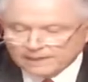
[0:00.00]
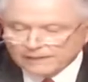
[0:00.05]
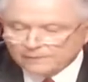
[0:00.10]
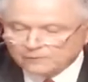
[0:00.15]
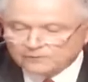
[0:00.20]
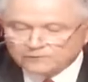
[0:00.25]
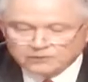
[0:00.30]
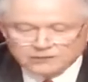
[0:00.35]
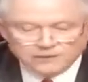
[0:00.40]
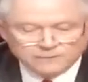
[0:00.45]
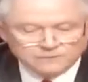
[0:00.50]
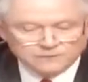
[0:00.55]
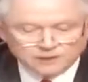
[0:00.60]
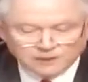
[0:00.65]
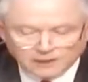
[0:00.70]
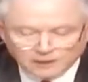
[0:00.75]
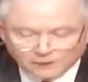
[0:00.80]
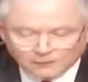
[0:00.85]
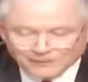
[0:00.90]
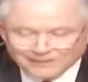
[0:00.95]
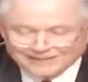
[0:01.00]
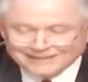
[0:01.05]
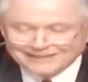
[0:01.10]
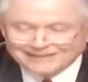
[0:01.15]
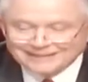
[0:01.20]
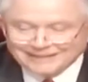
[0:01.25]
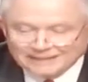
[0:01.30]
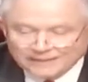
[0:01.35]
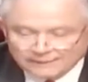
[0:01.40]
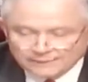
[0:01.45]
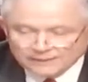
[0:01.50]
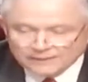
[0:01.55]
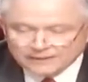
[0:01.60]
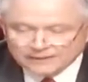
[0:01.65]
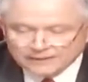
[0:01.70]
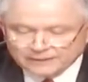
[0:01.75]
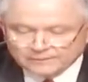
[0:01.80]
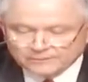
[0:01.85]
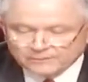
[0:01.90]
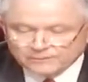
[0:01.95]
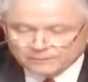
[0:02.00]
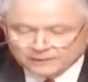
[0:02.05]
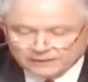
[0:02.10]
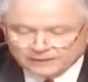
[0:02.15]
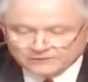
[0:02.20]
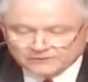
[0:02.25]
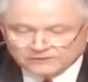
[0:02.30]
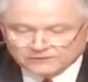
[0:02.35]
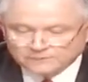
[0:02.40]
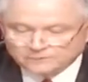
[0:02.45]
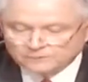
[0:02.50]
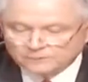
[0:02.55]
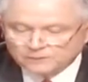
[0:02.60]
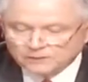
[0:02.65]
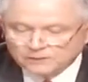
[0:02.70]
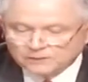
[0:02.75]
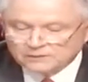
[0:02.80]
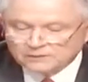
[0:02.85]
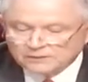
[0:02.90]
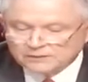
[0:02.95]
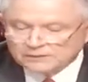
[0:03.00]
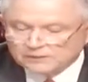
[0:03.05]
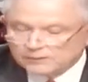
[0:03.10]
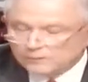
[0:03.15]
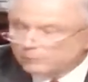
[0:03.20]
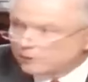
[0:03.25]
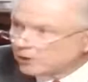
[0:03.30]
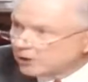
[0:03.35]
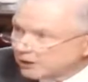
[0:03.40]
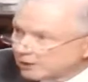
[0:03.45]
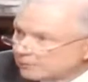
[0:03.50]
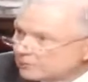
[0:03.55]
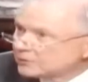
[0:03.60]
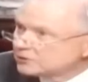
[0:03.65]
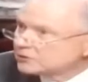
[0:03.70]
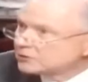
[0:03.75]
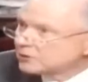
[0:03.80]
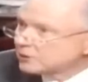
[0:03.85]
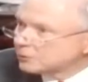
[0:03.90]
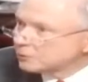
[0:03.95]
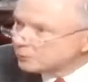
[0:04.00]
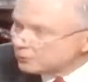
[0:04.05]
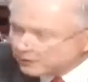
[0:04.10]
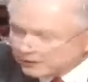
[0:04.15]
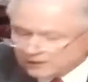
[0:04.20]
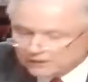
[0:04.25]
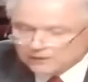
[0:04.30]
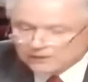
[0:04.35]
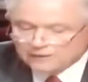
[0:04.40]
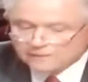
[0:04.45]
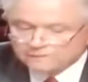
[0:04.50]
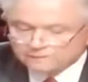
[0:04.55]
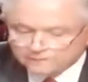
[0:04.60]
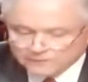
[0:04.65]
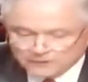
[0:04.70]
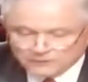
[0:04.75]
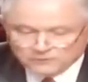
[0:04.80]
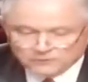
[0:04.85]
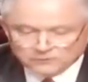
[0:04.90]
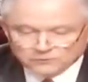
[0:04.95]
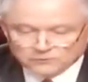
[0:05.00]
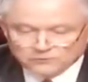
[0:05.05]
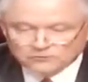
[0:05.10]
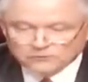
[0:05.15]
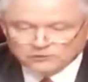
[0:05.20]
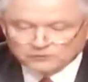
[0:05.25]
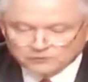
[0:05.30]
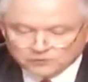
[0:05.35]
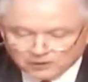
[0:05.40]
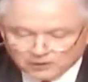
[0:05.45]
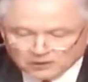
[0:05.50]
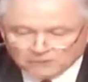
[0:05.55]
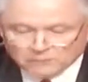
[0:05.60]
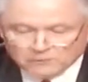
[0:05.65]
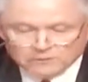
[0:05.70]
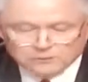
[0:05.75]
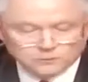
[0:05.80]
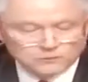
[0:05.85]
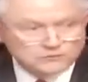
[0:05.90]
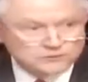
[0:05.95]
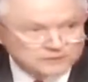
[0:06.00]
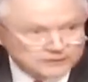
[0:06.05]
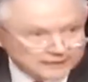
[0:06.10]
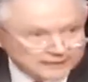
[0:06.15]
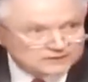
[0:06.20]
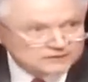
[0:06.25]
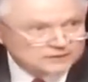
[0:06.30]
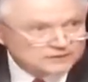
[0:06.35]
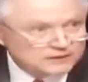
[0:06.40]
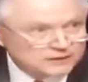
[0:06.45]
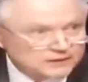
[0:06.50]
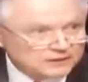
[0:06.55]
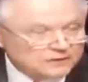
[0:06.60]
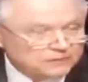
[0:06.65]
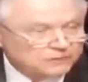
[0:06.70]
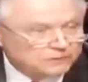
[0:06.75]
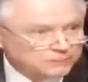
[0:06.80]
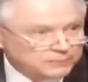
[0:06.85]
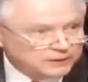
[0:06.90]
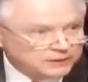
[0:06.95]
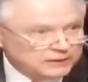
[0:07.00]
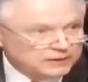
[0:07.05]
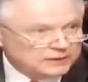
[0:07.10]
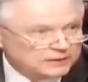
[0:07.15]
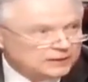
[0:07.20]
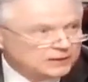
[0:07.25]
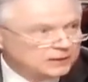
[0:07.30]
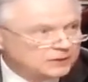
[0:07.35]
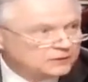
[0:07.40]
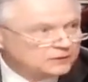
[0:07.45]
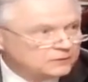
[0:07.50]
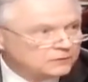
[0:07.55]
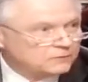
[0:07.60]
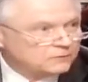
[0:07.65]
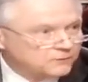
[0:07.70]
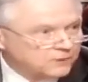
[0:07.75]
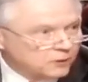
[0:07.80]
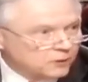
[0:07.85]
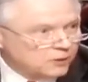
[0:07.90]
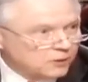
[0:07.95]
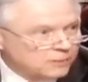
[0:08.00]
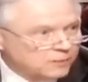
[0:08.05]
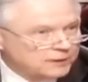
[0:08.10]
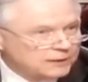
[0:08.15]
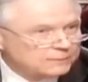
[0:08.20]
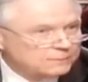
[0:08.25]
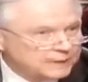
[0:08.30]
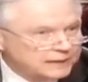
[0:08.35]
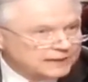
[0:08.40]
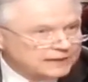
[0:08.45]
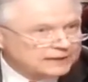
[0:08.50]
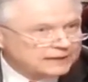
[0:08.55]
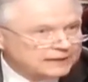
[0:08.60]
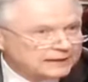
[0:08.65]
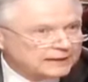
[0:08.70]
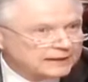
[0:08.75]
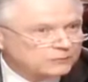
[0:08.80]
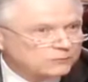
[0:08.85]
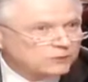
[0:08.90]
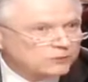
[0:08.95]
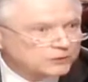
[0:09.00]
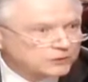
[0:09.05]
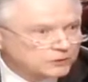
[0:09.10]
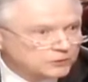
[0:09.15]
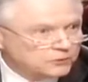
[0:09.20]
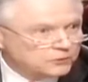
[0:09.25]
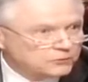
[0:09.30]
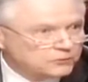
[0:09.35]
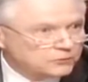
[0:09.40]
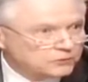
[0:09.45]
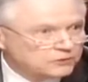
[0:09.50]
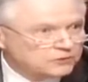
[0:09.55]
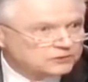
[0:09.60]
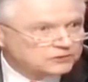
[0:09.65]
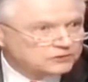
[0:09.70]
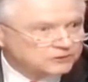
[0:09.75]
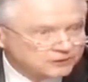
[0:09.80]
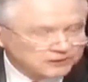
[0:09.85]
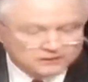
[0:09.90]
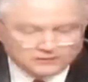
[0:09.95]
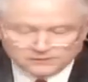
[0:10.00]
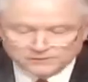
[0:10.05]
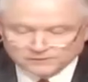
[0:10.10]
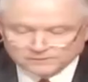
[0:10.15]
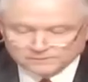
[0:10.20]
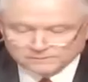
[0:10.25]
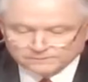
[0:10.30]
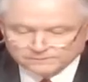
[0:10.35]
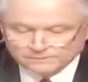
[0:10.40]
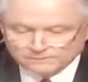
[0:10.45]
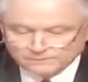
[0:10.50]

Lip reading: I received only the limited information that the department's career officials determined was necessary for me to form and make a recusal decision.